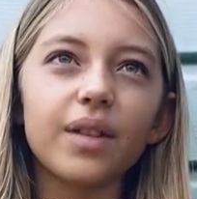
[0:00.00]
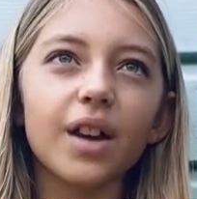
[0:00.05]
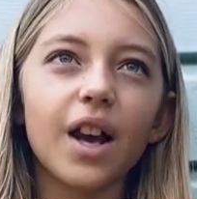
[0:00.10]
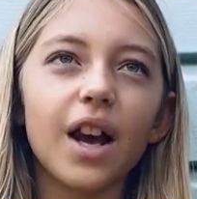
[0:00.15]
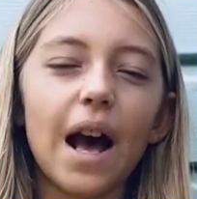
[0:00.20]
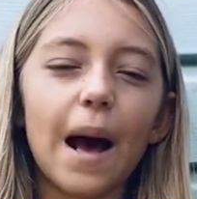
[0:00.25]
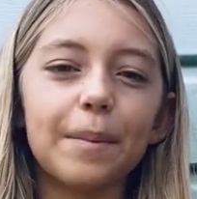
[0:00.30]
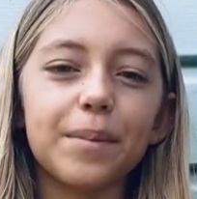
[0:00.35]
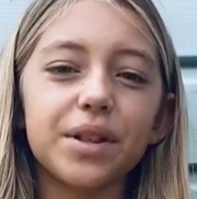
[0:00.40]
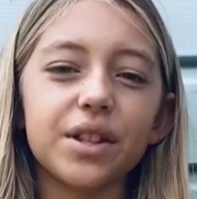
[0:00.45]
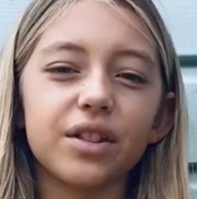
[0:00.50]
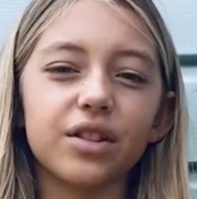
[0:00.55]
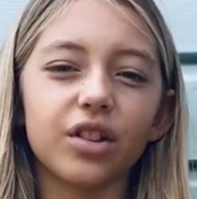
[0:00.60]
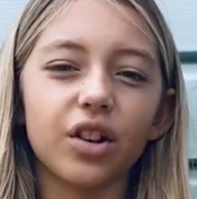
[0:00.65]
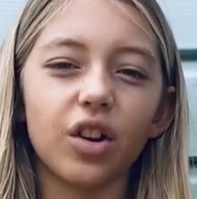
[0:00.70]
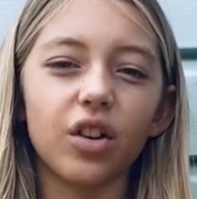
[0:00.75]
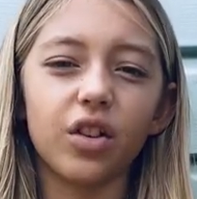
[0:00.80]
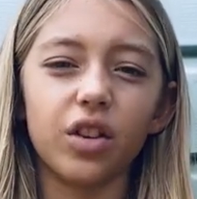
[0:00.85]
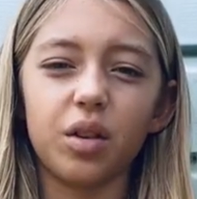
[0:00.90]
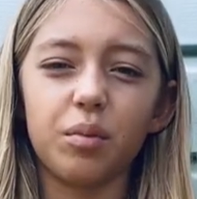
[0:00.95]
Epsom
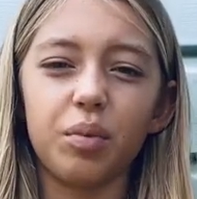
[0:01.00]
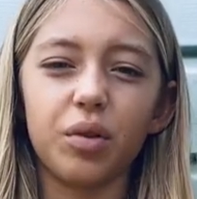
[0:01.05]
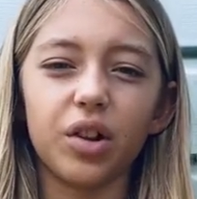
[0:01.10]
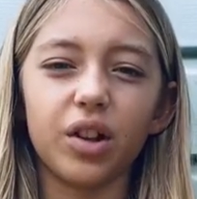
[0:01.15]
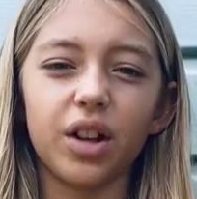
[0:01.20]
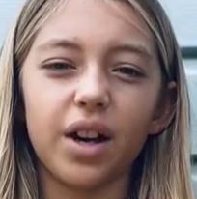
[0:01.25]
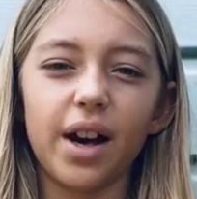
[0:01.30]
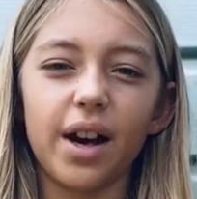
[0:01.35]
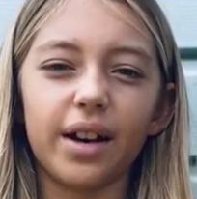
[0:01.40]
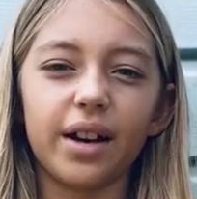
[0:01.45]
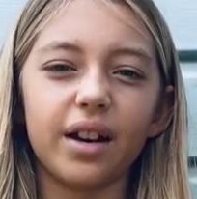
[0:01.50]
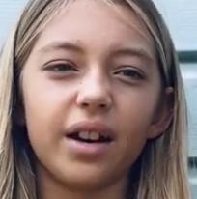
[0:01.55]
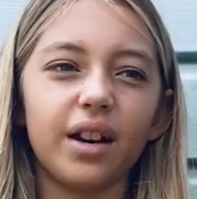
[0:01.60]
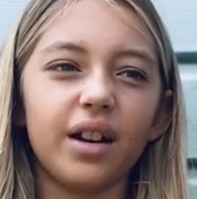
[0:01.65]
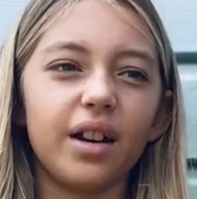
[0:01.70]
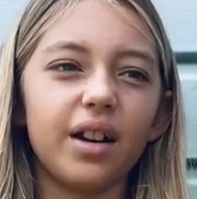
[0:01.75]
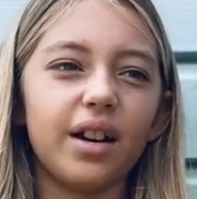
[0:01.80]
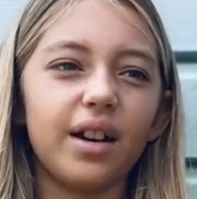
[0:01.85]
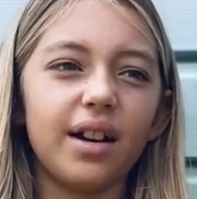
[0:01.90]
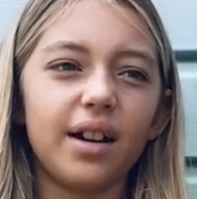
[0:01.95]
salt and you put like,
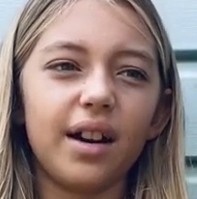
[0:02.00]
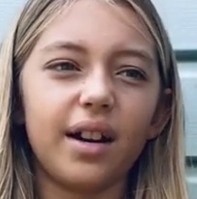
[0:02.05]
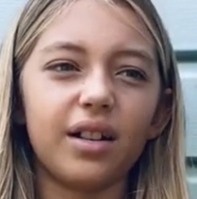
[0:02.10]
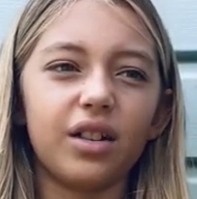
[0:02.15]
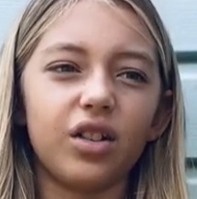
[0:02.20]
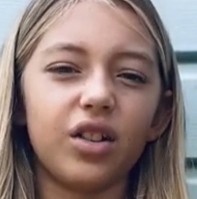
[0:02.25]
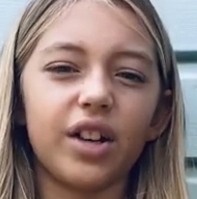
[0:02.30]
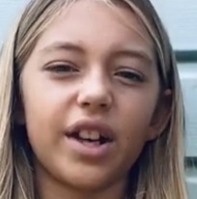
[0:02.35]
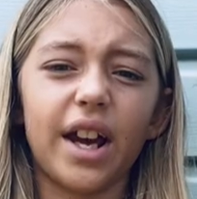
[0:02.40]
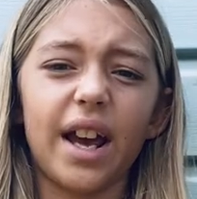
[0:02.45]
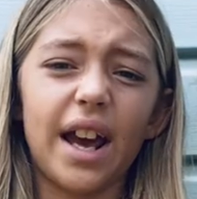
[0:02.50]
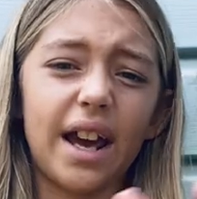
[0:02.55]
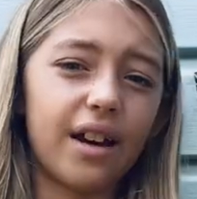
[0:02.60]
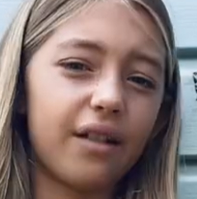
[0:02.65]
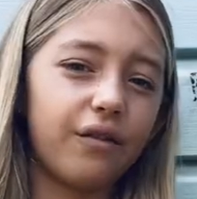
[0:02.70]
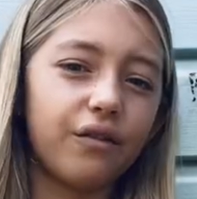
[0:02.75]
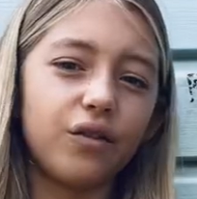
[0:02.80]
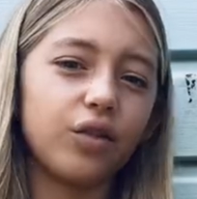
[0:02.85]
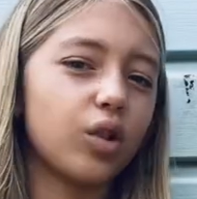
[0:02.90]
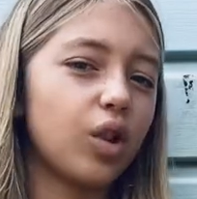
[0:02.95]
I don't know, like a
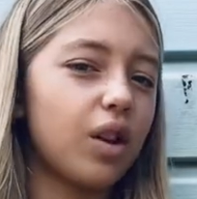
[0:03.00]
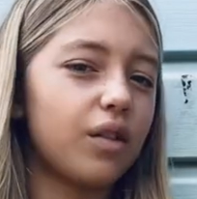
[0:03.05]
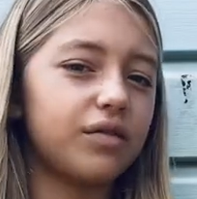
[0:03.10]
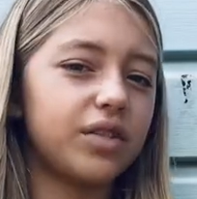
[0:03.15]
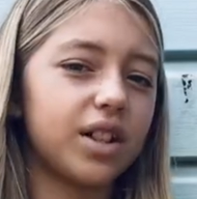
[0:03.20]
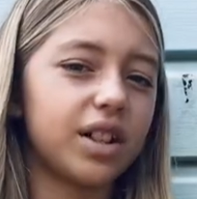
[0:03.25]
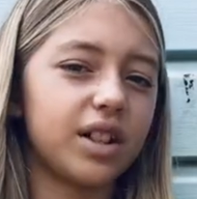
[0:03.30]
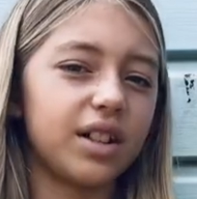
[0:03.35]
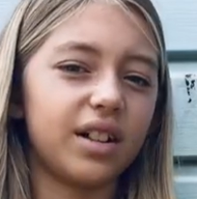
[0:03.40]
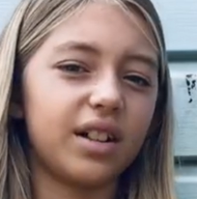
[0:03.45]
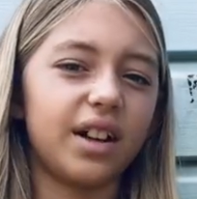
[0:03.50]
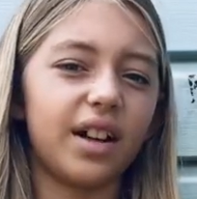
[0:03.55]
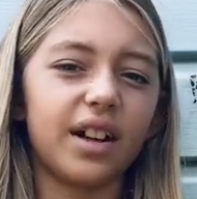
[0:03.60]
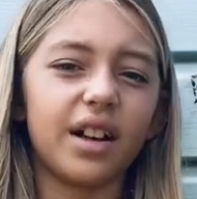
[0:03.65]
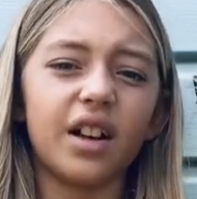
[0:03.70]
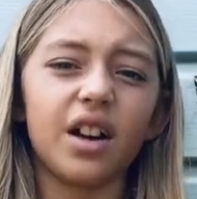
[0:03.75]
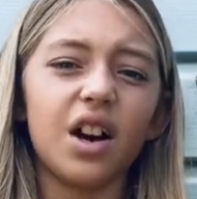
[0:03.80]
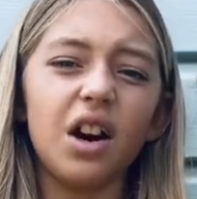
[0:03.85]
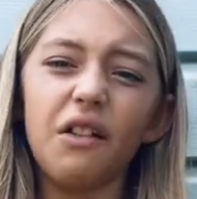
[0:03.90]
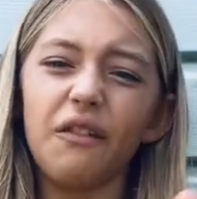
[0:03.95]
handful of it, like
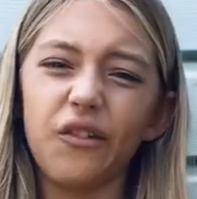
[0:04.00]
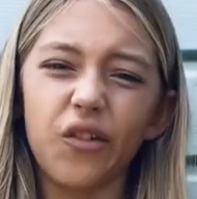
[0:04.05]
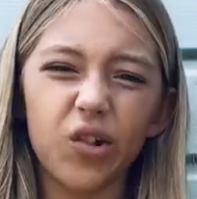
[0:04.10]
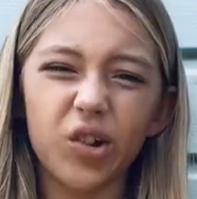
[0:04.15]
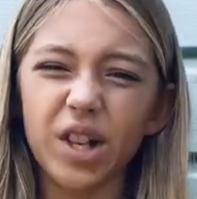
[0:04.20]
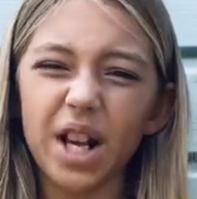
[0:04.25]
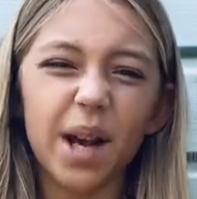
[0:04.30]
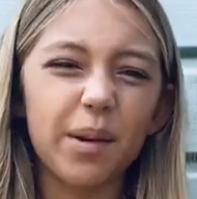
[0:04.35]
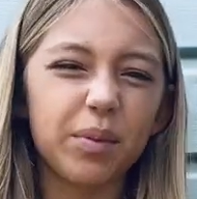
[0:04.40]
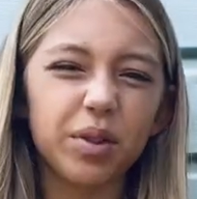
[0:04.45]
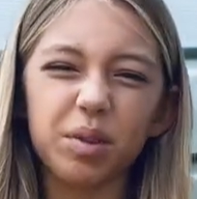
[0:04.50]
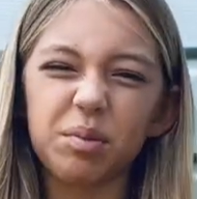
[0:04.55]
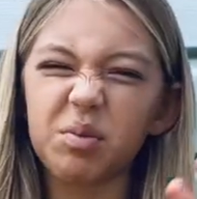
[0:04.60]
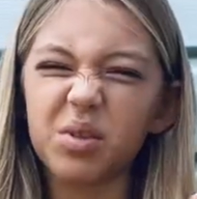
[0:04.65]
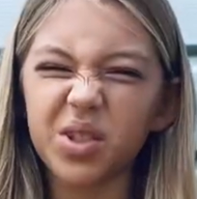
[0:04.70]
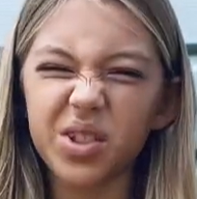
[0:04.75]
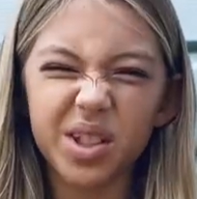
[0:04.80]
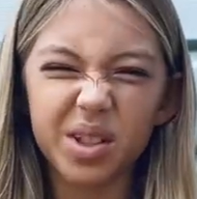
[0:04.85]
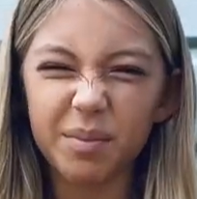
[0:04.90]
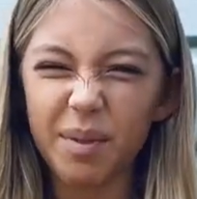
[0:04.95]
4
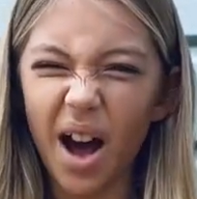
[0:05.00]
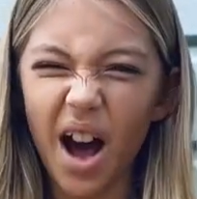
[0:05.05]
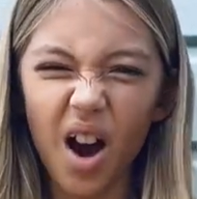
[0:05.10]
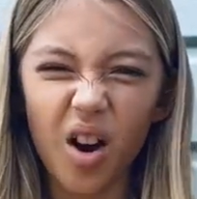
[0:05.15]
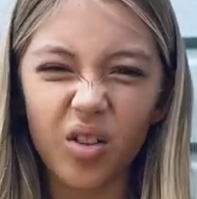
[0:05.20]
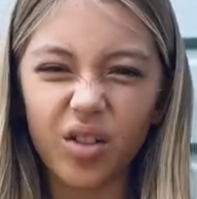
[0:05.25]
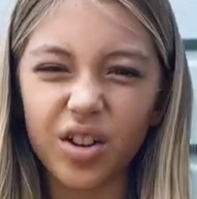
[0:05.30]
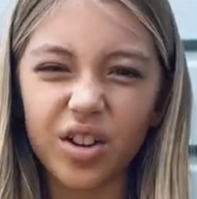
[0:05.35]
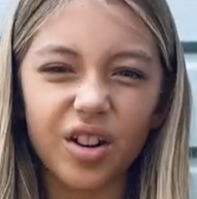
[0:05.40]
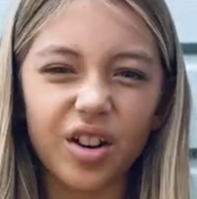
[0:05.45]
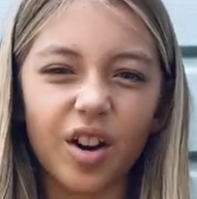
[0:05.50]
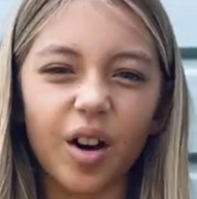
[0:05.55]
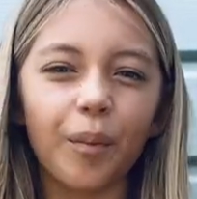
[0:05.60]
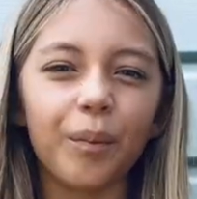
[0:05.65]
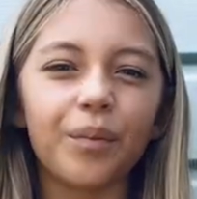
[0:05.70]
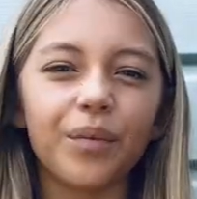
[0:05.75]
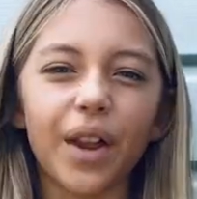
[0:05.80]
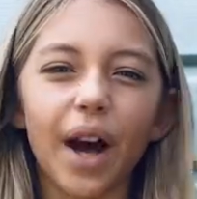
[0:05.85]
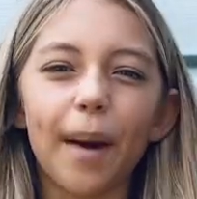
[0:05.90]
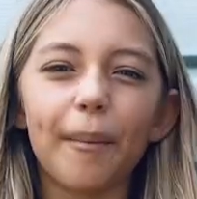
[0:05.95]
tablespoons about,
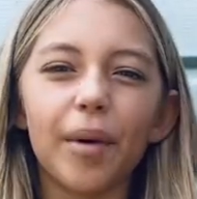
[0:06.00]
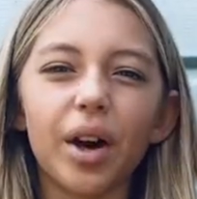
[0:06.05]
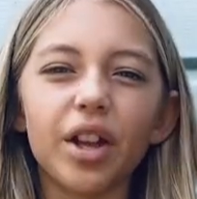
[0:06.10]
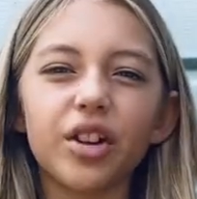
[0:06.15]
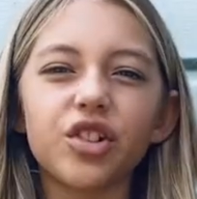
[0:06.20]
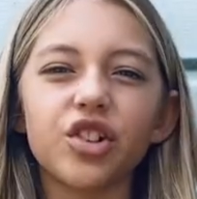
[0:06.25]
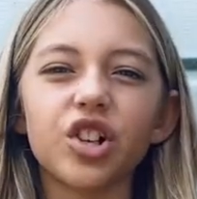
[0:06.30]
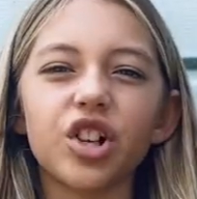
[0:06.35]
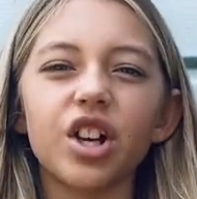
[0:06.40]
that much,